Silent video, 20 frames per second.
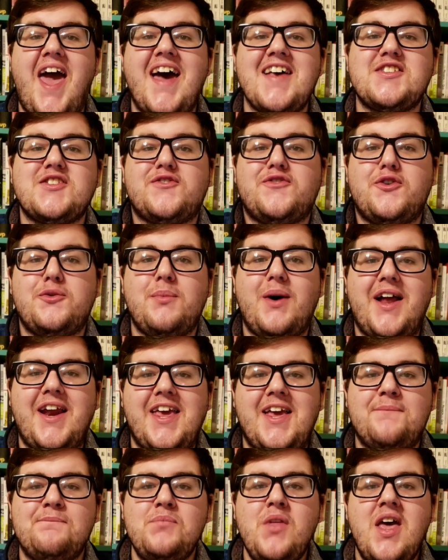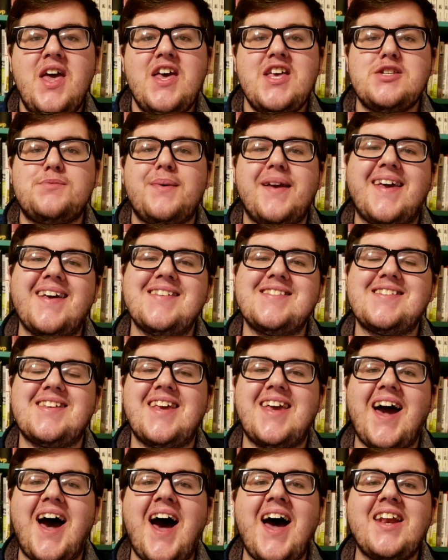ask for money is because
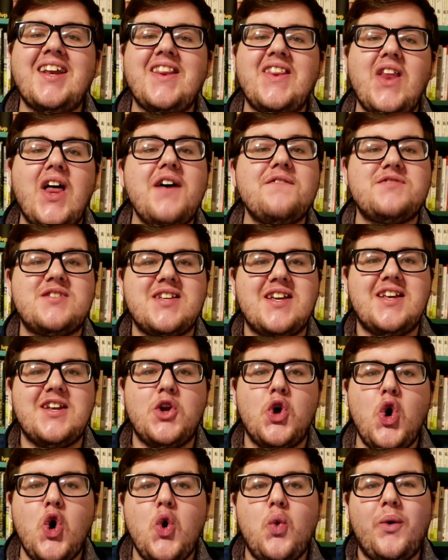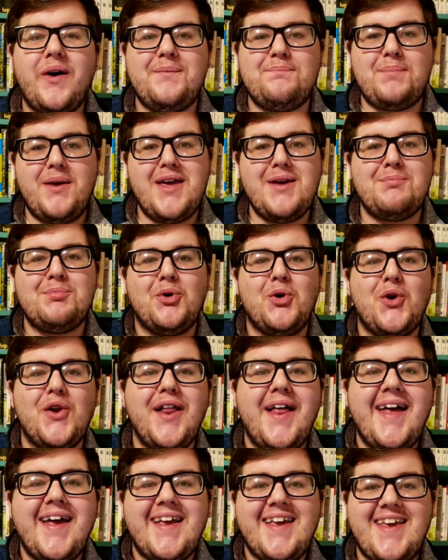God loves it when
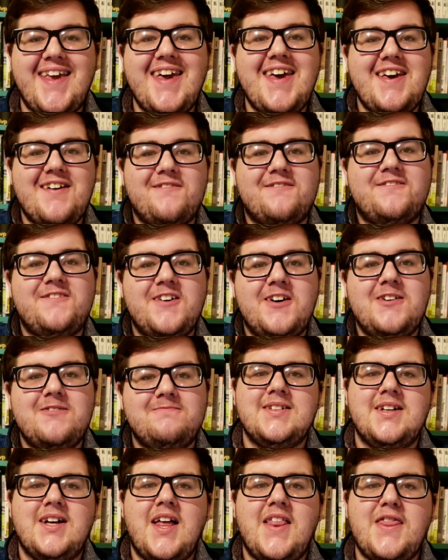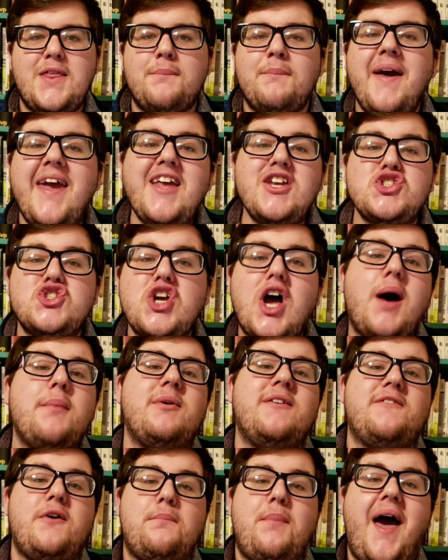people give. The main
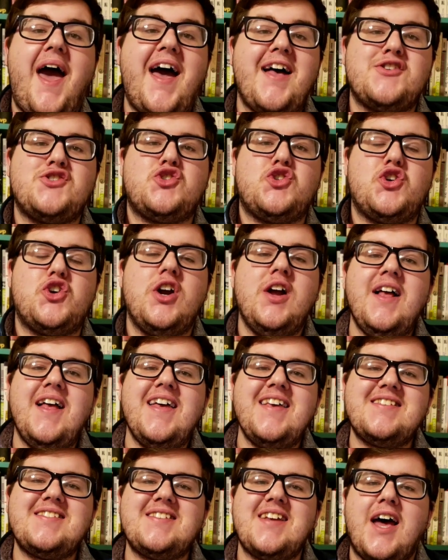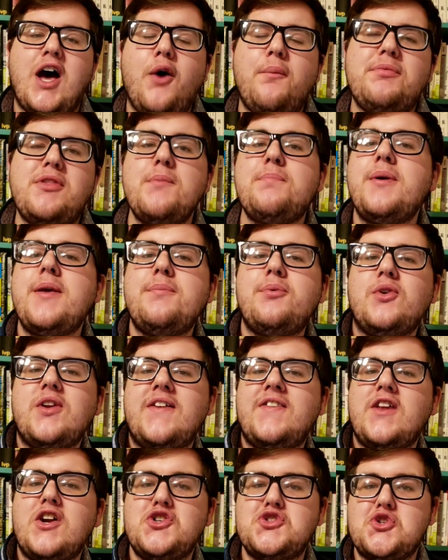job of a pastor is to help the people
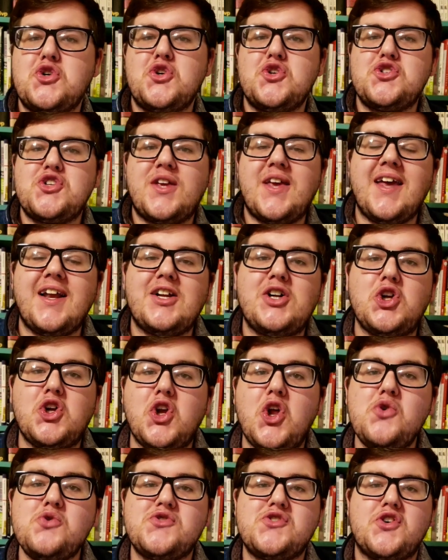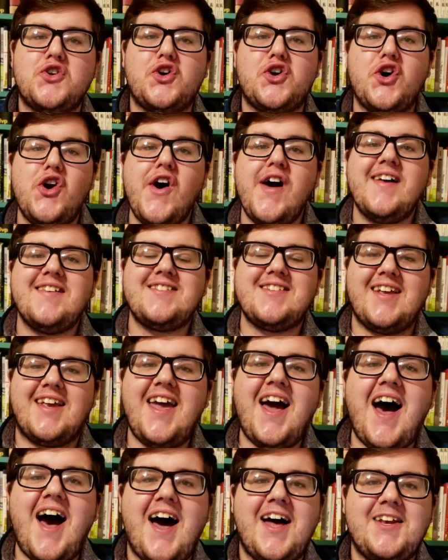in their church get closer to
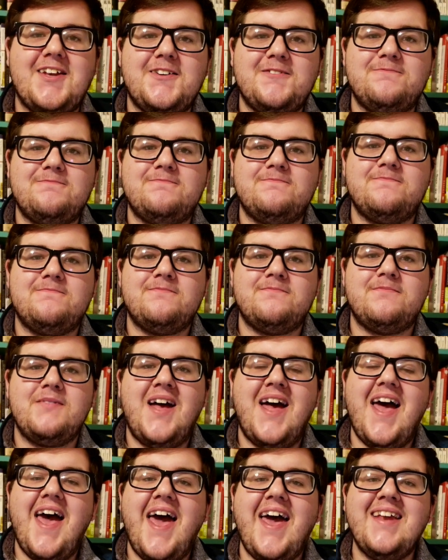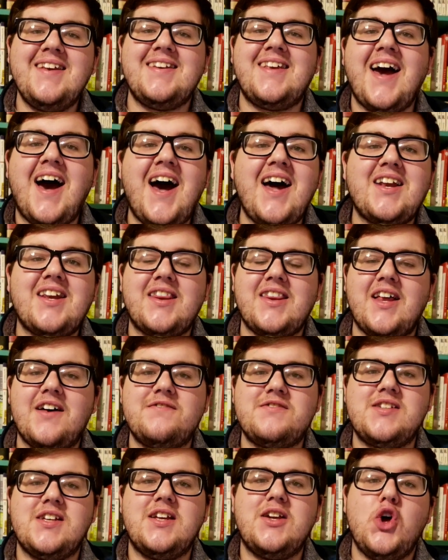God. And God
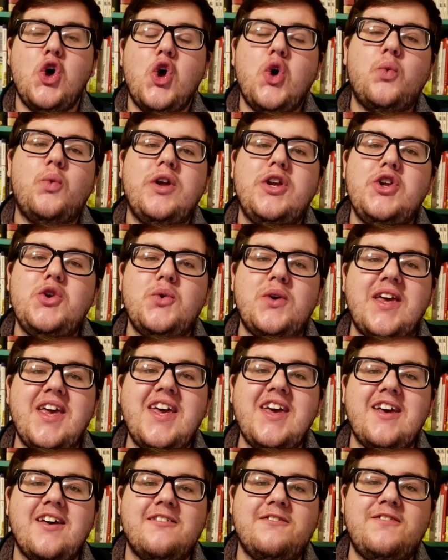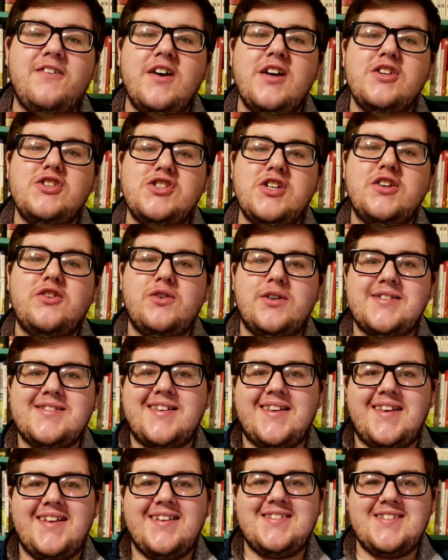loves it when you give
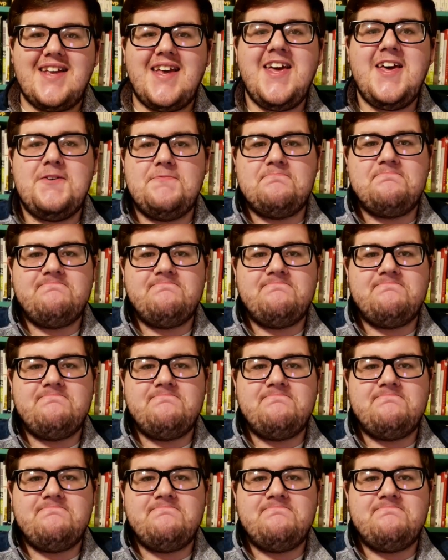generously to Him.